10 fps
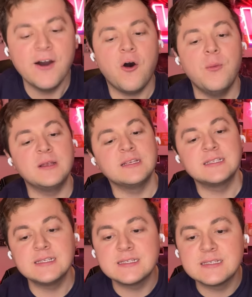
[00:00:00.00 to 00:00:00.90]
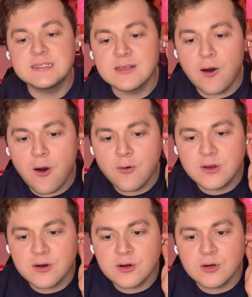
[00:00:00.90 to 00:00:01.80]
Oh my, this is so
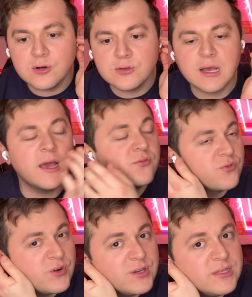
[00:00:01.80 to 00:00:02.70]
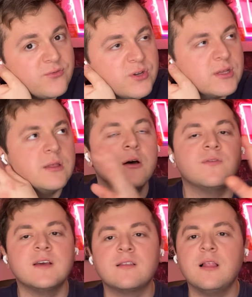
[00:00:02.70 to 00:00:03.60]
good. I really, really
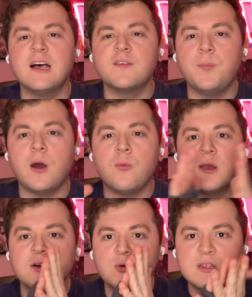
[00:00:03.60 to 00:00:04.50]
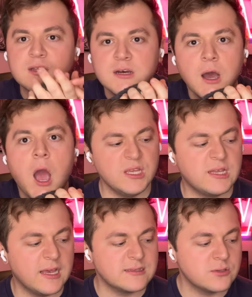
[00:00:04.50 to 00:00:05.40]
love that last part. Oh my god, with the... It
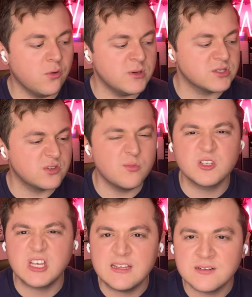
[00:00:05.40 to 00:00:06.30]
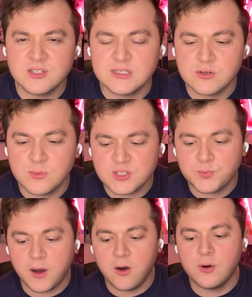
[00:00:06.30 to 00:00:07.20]
had so much, so much energy, so
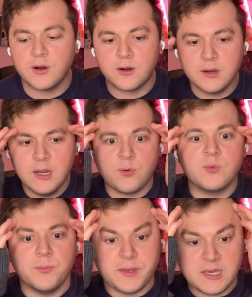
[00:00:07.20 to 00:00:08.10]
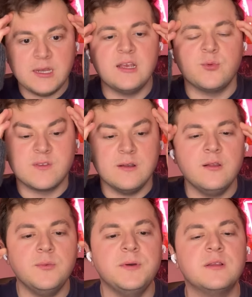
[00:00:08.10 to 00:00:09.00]
much power. From the beginning, it was a
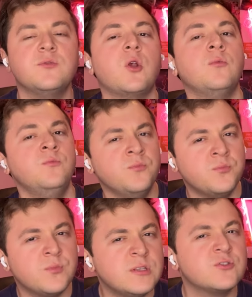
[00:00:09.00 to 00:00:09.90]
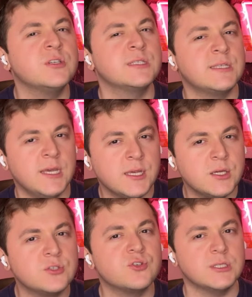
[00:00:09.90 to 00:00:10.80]
little bit, you know, hmm, interesting,
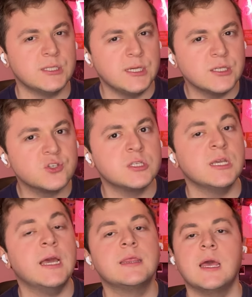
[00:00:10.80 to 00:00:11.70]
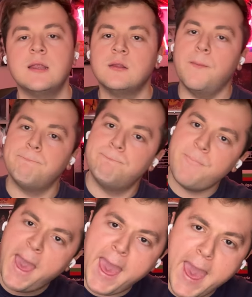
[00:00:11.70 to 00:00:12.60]
interesting, interesting. And then the
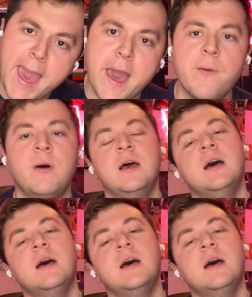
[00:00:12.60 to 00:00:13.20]
bam,